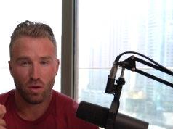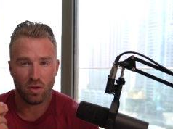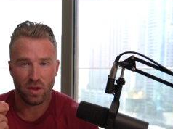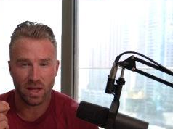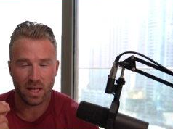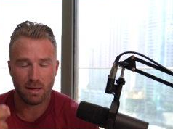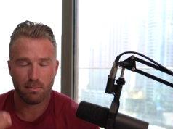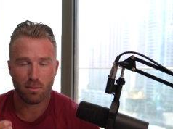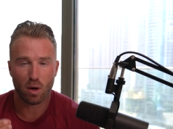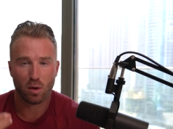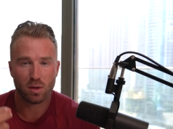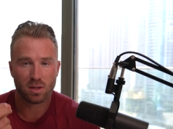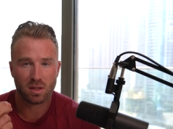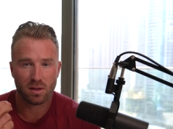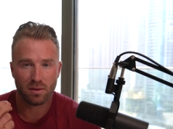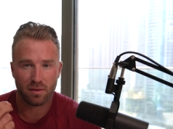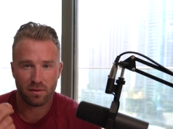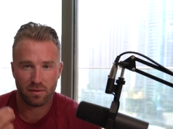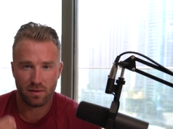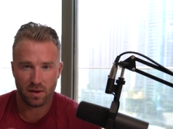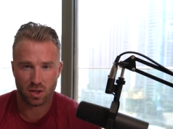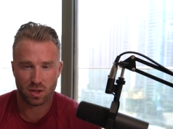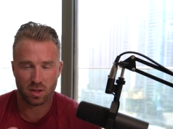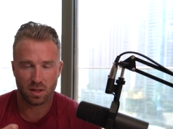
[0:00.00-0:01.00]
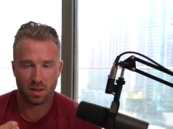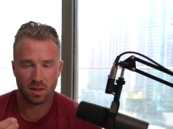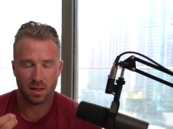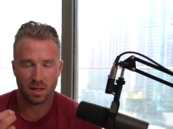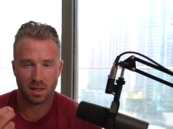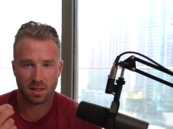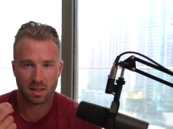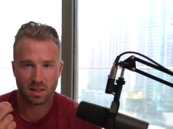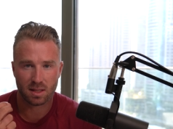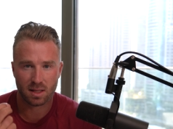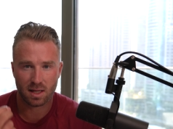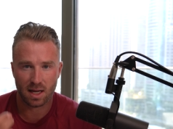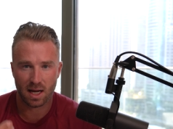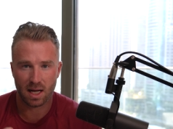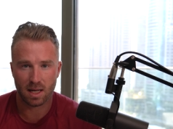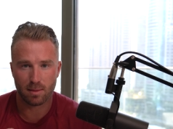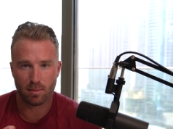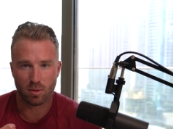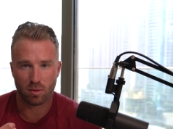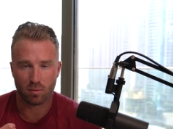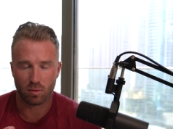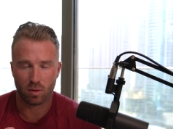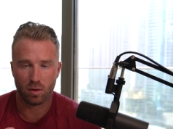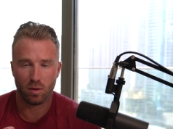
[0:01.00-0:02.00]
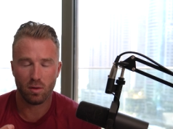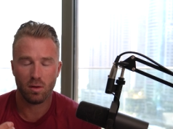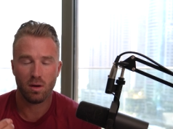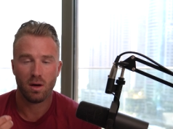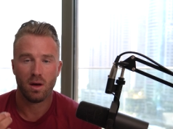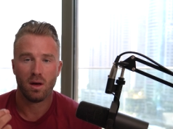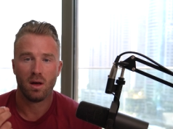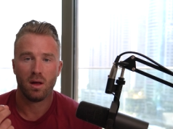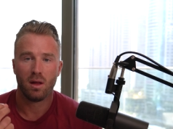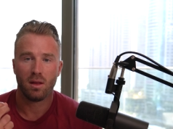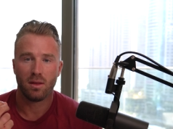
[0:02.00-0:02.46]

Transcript: the most efficient and scalable route